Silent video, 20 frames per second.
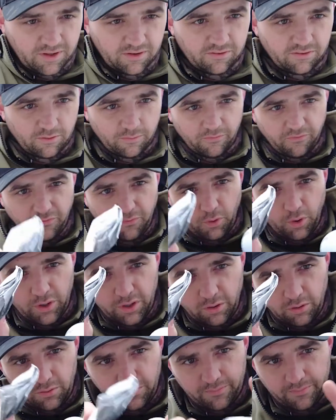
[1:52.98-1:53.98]
in some
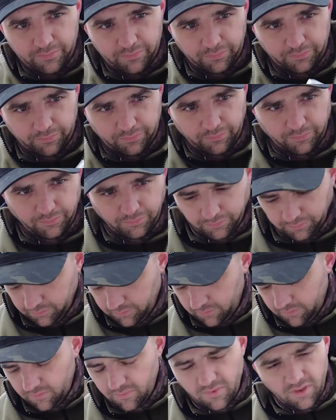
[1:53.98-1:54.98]
foil.
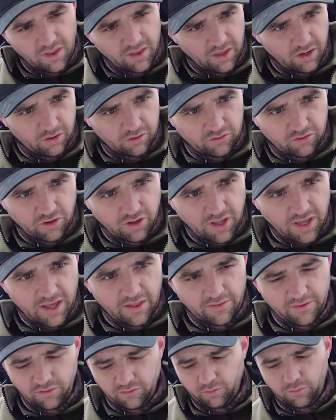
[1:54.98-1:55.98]
And I'll show you how
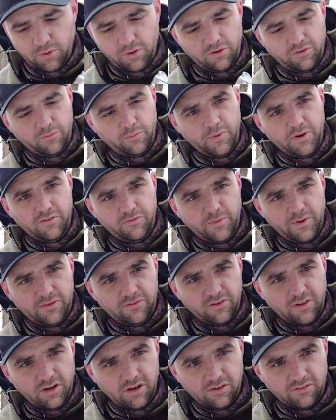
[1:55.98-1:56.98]
this works, but it's
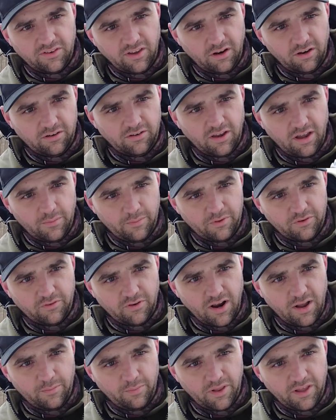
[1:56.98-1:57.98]
basically going to sit on top of the
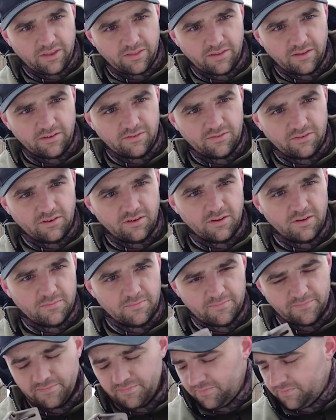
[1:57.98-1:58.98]
trap like this.
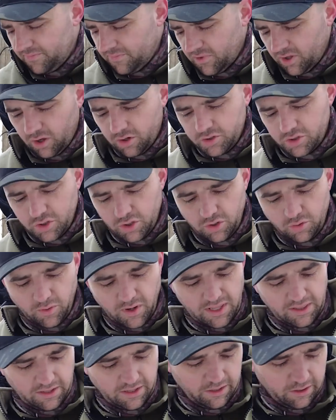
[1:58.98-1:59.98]
I'll show you
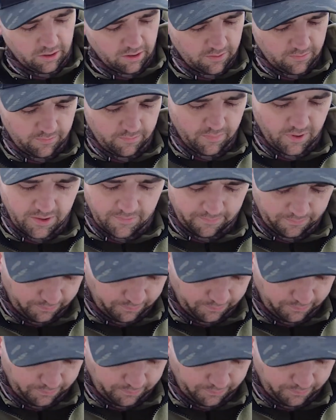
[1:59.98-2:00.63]
why later. But